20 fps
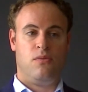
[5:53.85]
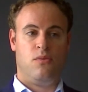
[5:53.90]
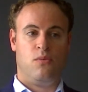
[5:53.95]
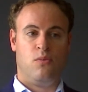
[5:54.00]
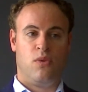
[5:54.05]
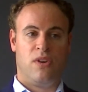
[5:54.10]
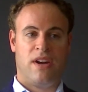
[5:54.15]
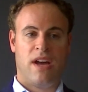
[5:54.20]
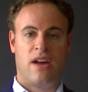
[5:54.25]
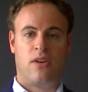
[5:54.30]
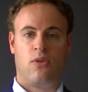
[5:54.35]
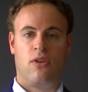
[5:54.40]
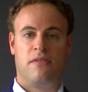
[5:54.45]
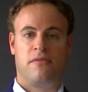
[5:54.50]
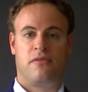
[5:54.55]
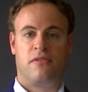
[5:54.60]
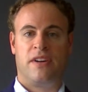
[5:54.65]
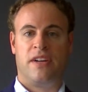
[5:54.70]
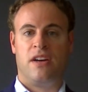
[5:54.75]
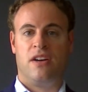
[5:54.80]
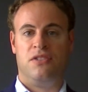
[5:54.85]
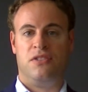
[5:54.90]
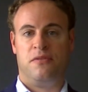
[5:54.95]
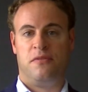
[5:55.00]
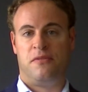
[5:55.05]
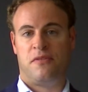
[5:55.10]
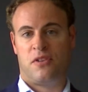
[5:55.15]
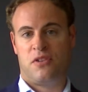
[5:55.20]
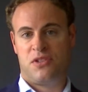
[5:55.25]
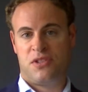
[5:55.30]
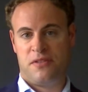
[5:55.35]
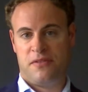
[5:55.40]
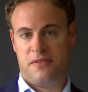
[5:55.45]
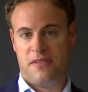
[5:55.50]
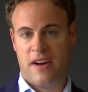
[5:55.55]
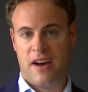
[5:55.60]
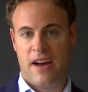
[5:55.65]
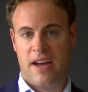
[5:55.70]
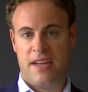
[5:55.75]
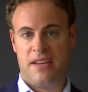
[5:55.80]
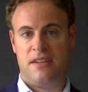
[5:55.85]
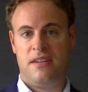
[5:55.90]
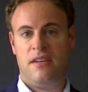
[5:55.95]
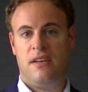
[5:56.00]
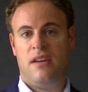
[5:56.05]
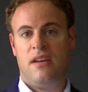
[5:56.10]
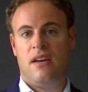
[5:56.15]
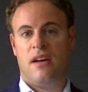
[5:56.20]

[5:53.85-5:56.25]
we're not offering a diversified